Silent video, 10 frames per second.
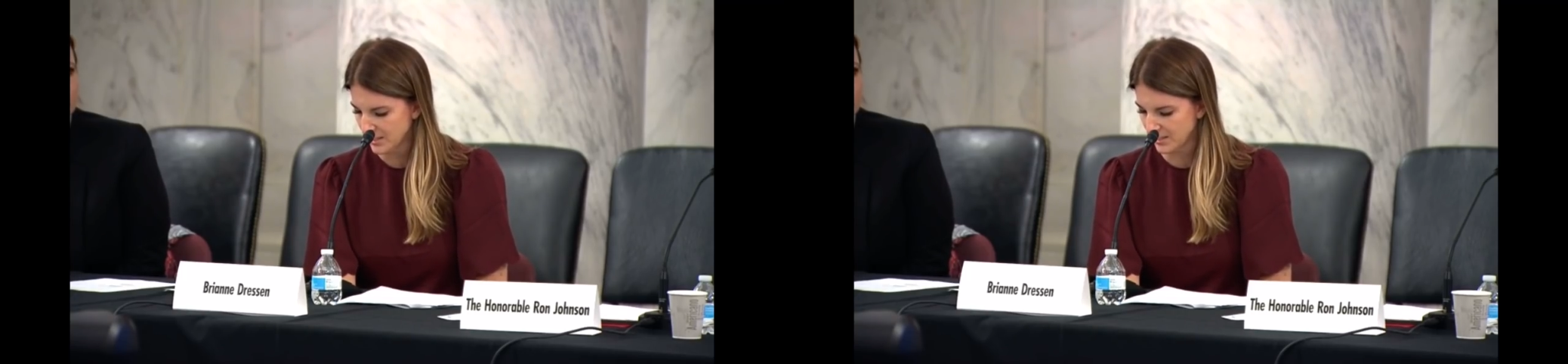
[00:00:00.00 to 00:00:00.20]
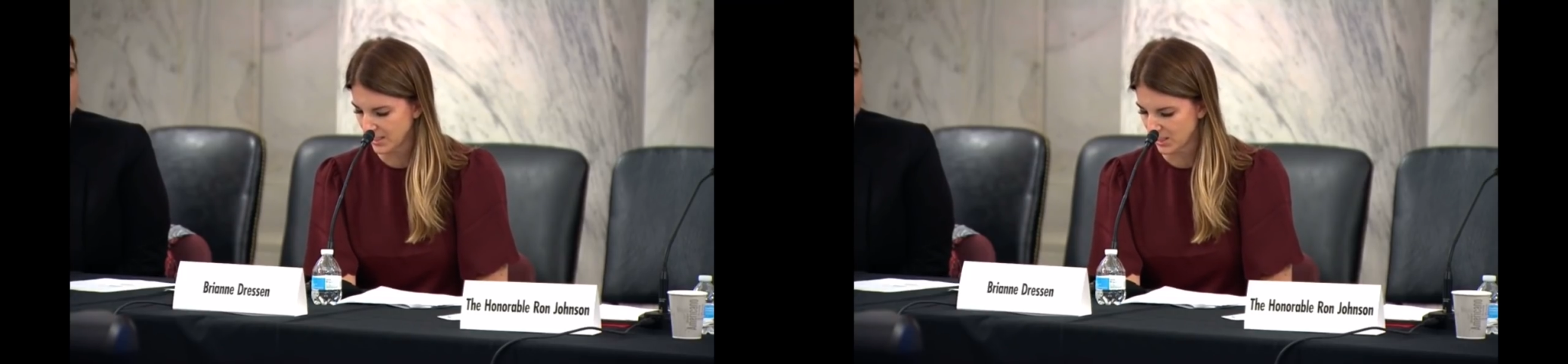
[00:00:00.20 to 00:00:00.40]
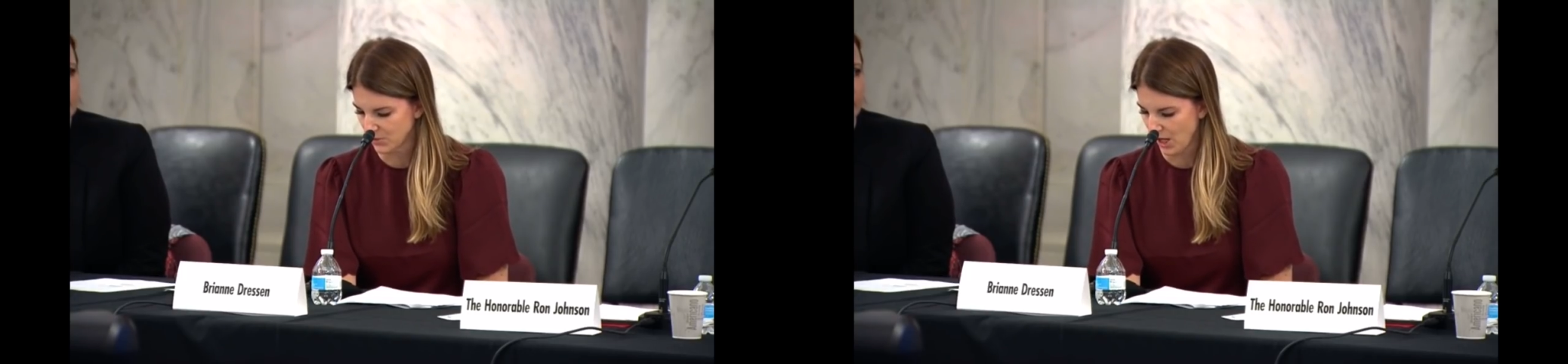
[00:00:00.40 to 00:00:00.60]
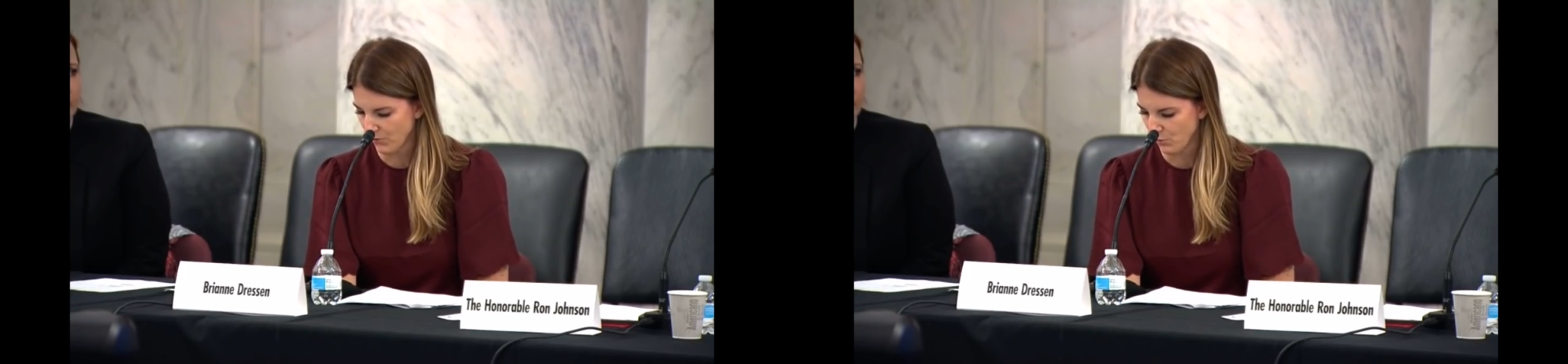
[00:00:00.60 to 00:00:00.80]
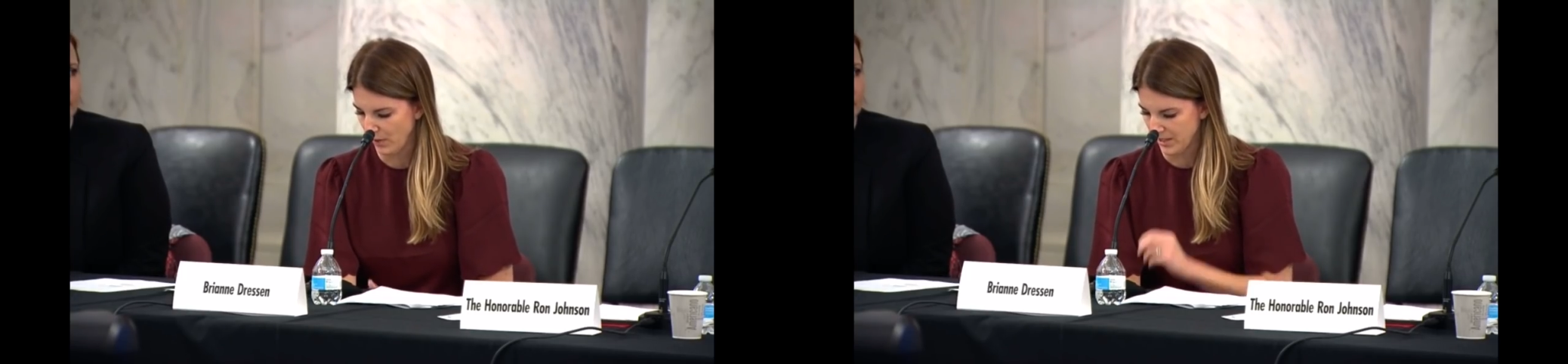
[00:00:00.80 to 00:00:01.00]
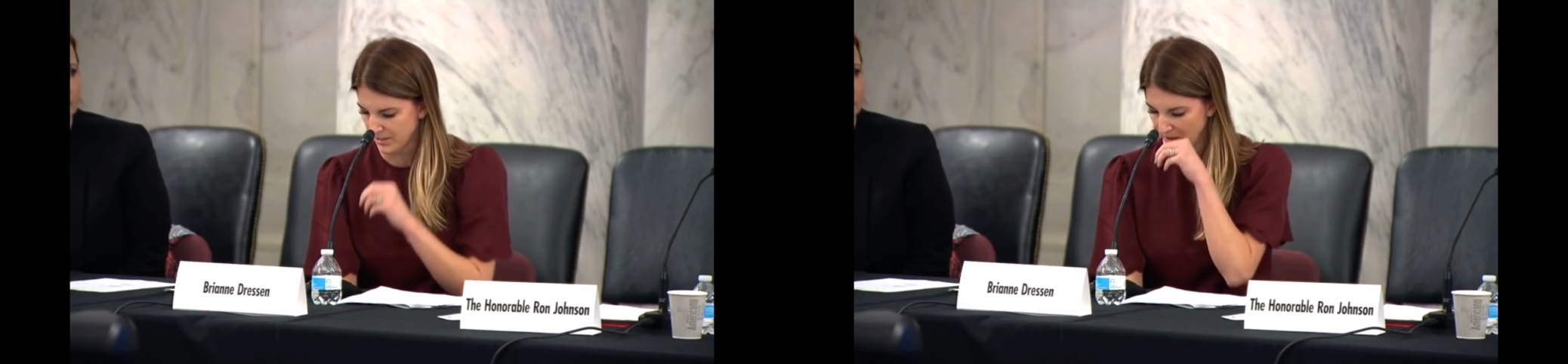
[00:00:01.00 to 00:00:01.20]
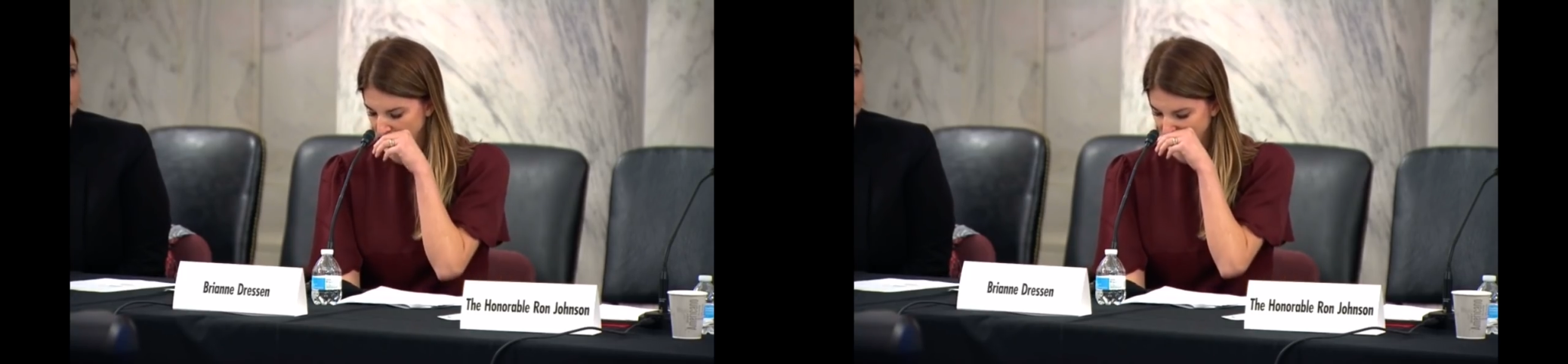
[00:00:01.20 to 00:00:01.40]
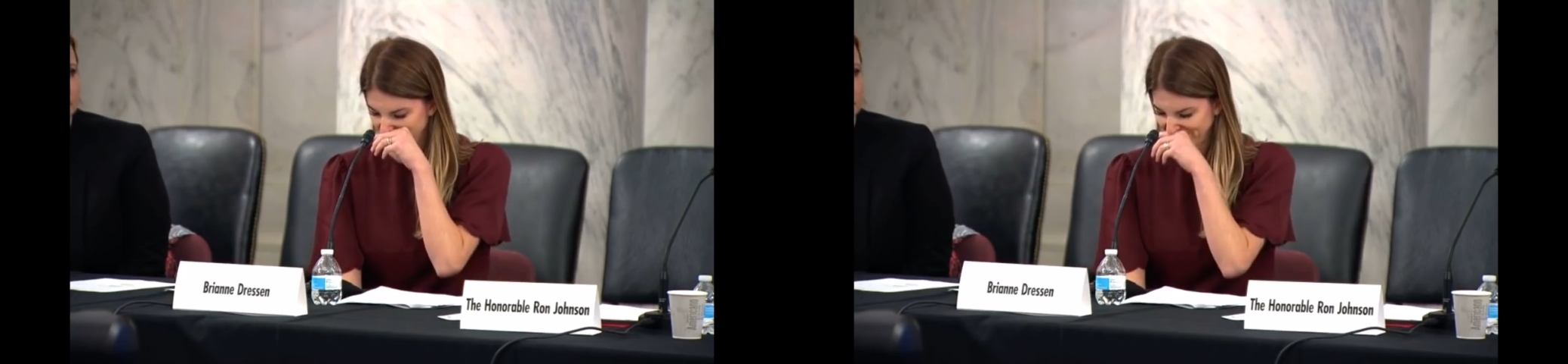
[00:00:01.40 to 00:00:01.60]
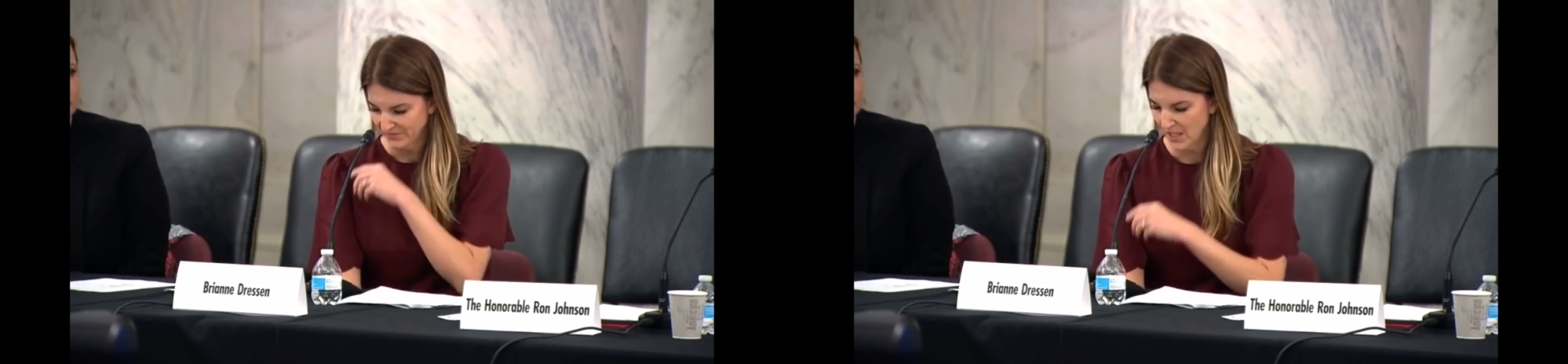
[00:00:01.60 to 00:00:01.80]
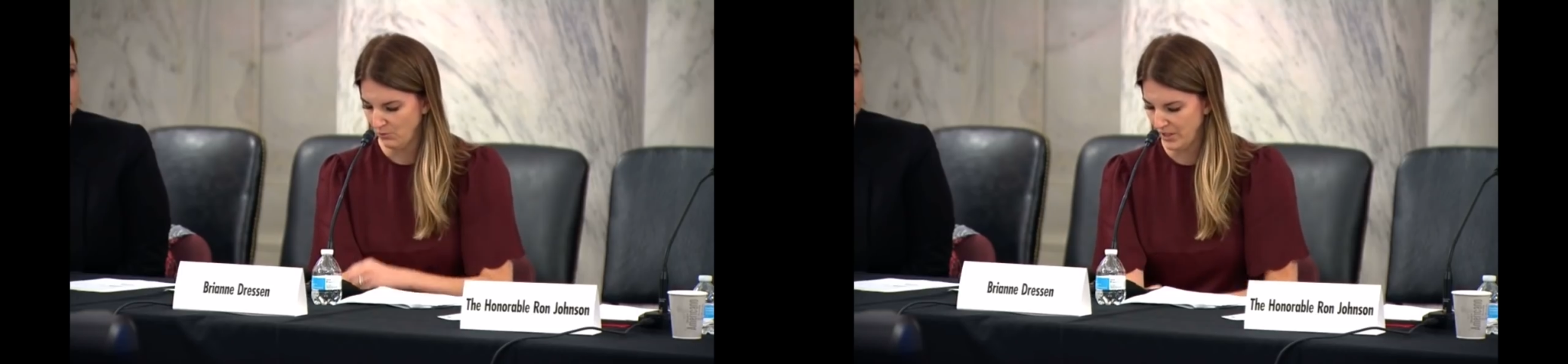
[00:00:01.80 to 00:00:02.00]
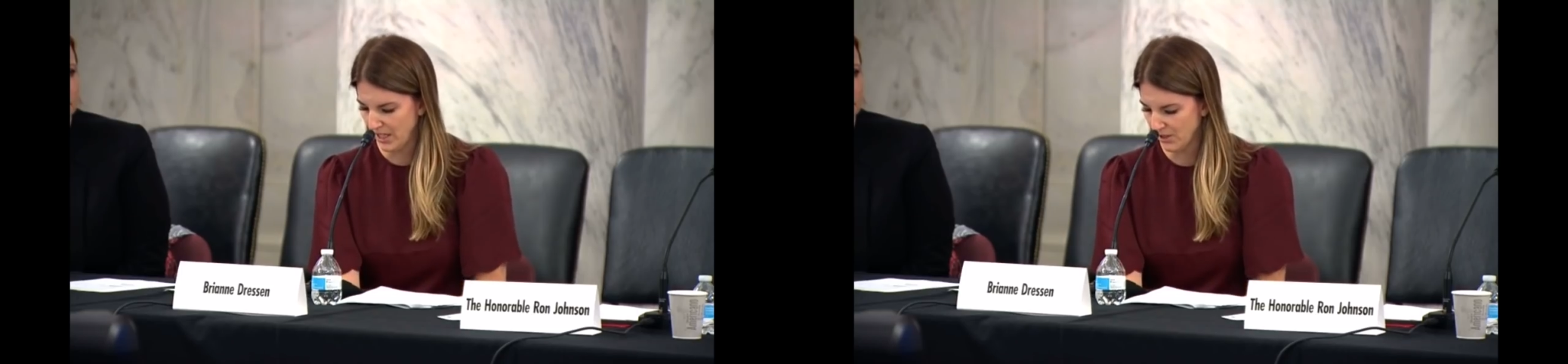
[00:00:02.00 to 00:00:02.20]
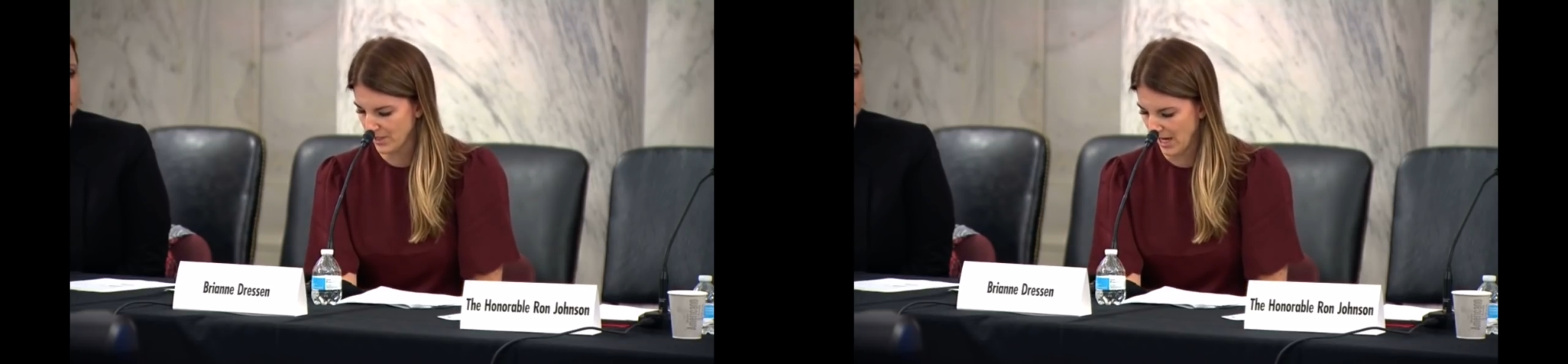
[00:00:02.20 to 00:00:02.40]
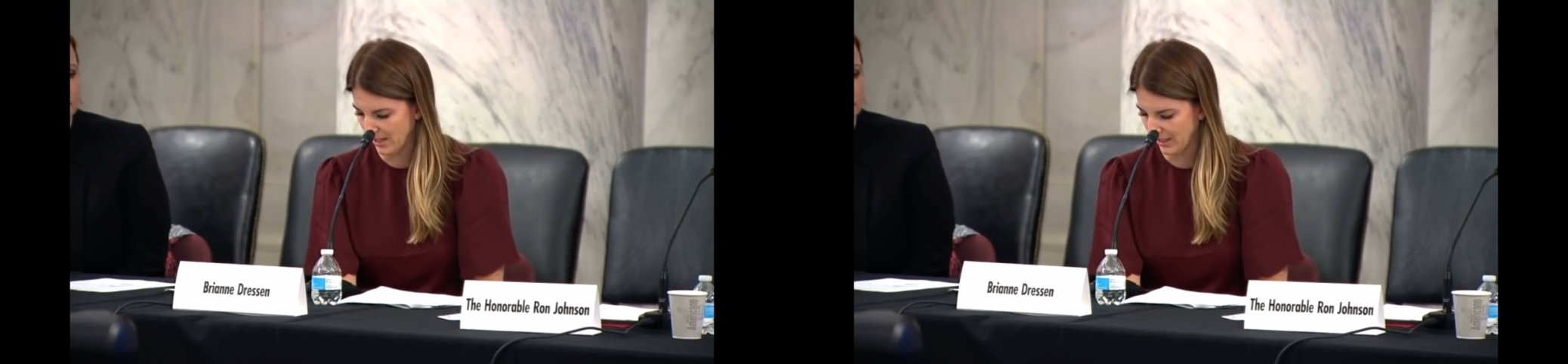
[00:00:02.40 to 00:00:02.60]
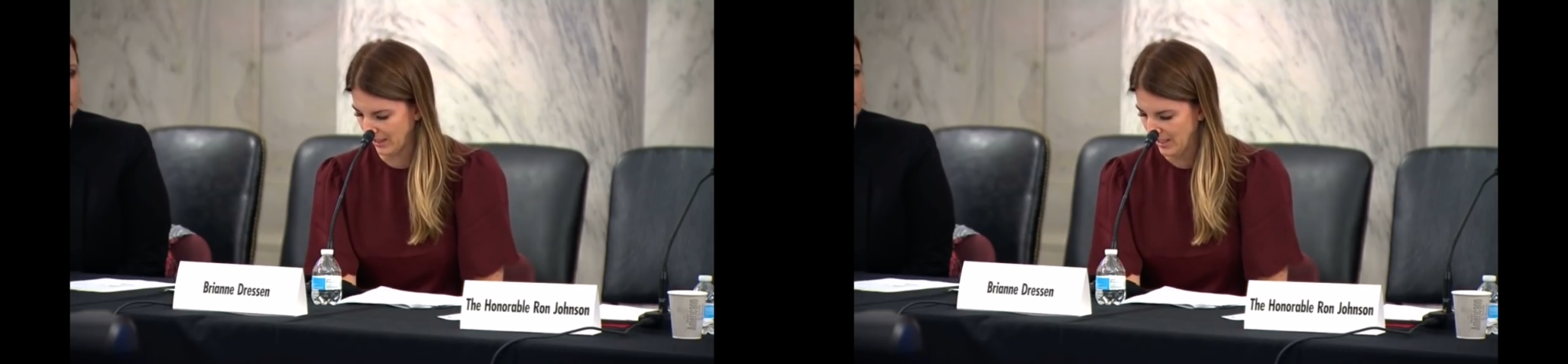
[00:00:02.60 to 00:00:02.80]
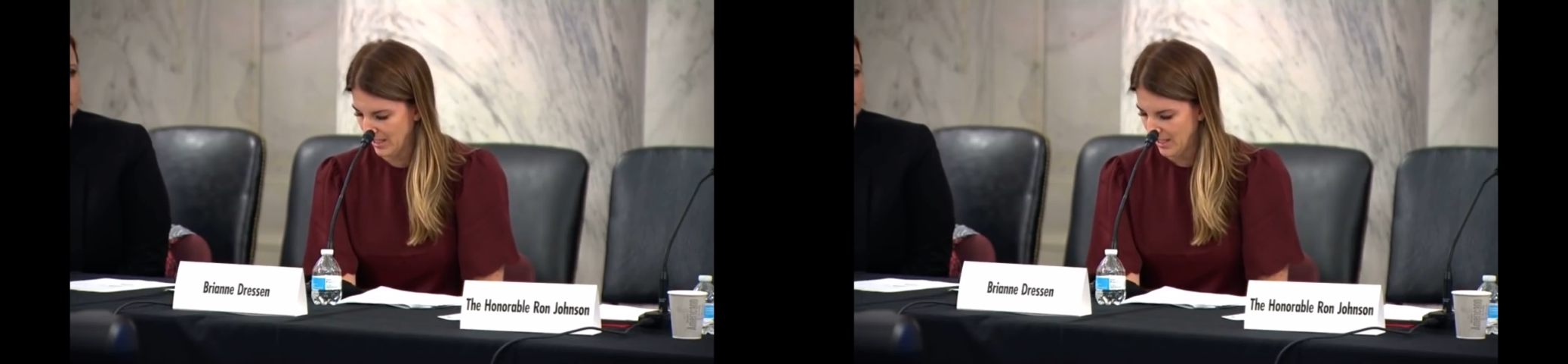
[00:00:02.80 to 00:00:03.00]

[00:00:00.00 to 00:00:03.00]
systems are robust, when in reality,